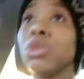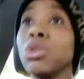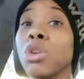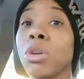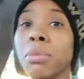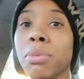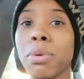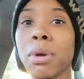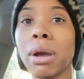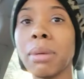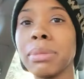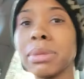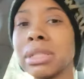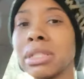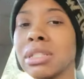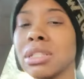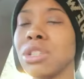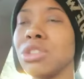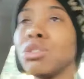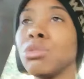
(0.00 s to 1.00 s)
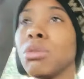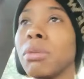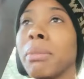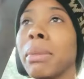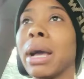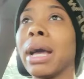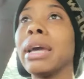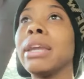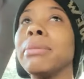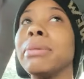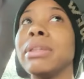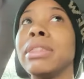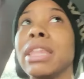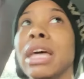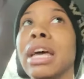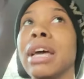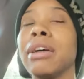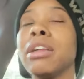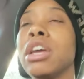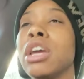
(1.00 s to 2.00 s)
your promises and you remind me
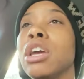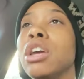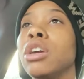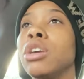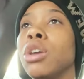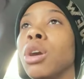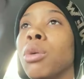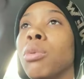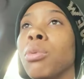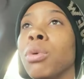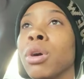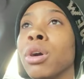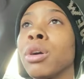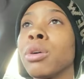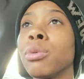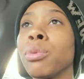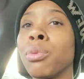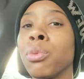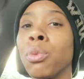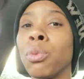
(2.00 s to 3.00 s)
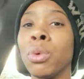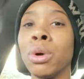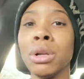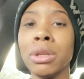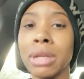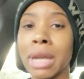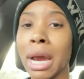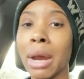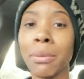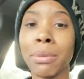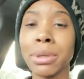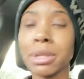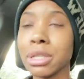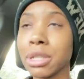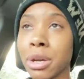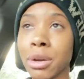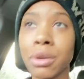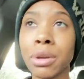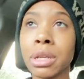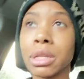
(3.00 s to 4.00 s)
that your word will not
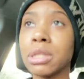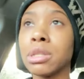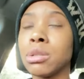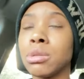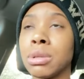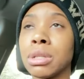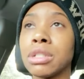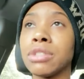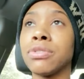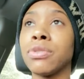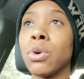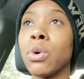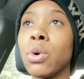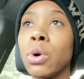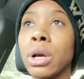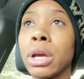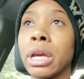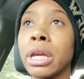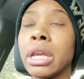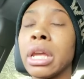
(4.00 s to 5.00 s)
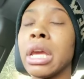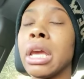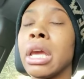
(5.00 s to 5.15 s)
return unto us void.